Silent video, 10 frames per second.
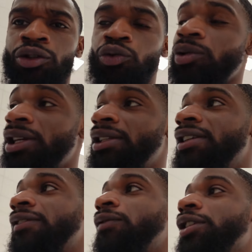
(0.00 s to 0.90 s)
you need
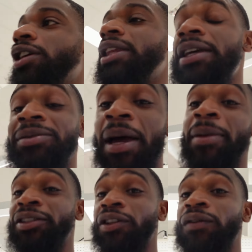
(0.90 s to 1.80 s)
this for your lips. I'm
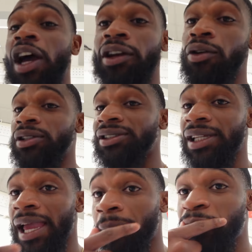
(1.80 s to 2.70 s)
not sure if y'all noticed
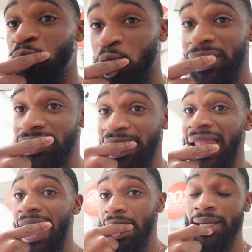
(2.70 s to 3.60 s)
today, I've been doing this a
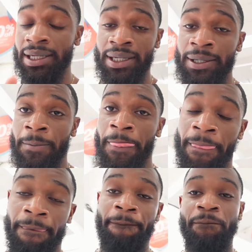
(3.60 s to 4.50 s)
lot.
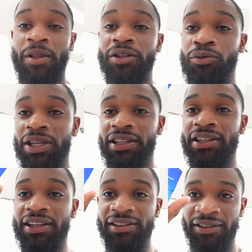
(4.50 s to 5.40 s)
You need
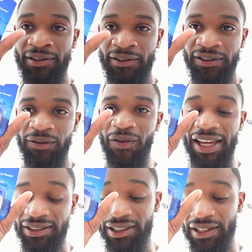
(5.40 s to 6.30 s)
this, some
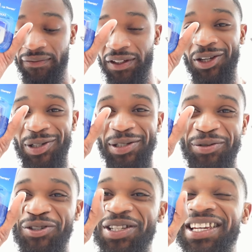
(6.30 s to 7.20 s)
Vaseline for your
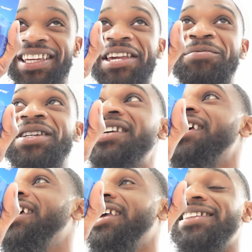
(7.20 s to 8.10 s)
lips. You need to keep it,
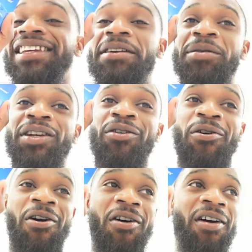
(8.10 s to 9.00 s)
either keep it in your
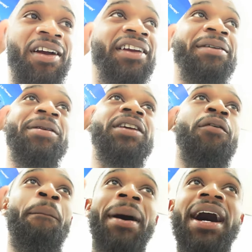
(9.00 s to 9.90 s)
car, keep it in
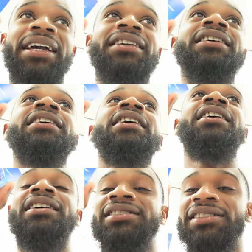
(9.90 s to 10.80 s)
your pocket,
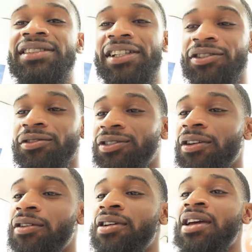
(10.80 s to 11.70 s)
it's essential. So